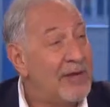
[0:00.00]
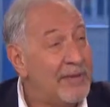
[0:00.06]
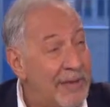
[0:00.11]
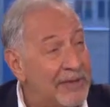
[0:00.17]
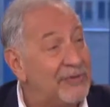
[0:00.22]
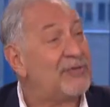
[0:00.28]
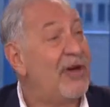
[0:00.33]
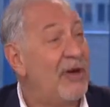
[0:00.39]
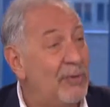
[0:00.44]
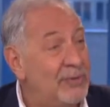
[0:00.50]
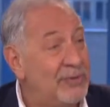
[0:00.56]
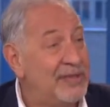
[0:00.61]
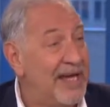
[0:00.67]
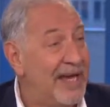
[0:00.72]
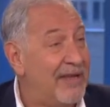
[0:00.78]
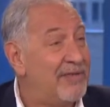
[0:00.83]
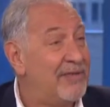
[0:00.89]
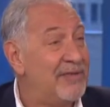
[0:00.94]
about tone
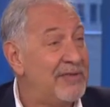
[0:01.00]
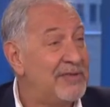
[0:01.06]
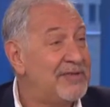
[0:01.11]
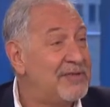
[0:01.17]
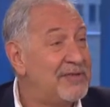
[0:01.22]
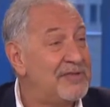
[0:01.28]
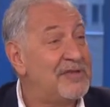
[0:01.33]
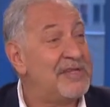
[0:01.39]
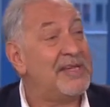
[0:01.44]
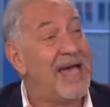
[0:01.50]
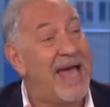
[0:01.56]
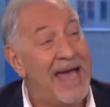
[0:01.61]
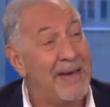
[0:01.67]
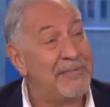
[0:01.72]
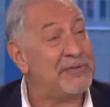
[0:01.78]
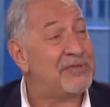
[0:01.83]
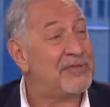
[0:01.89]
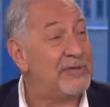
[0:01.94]
deaf. This is the
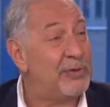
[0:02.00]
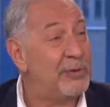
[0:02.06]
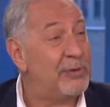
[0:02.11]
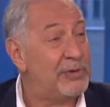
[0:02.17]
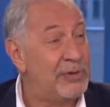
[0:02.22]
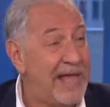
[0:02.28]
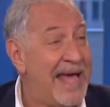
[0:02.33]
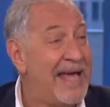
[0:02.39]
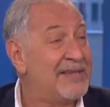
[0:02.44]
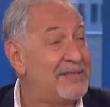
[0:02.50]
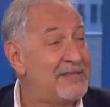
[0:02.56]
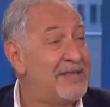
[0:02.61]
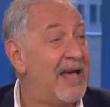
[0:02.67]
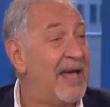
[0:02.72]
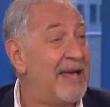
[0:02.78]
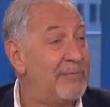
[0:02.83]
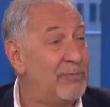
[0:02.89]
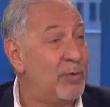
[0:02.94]
absolute last
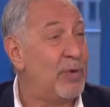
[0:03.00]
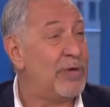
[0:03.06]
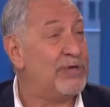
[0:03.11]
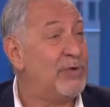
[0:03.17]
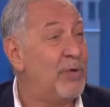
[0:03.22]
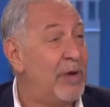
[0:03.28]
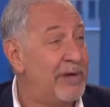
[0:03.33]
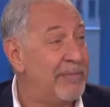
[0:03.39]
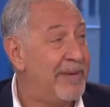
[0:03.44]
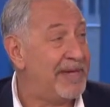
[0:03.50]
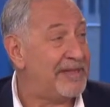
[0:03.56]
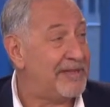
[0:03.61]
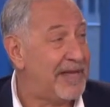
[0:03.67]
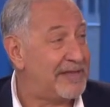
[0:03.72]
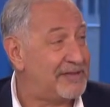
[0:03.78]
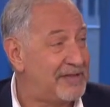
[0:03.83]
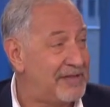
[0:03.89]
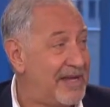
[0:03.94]
time where you want to make
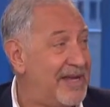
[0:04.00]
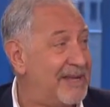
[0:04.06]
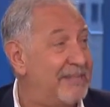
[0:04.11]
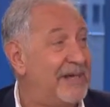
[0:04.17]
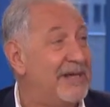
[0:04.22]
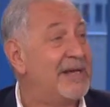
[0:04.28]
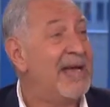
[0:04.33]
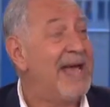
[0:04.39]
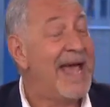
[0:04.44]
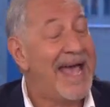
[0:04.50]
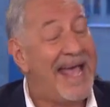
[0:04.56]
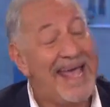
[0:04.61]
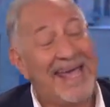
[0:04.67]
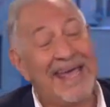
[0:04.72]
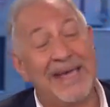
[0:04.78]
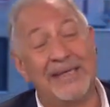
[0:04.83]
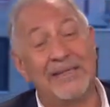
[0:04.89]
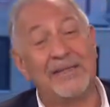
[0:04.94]
that statement.
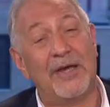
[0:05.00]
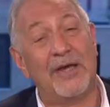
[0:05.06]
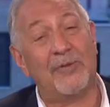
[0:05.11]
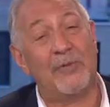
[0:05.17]
And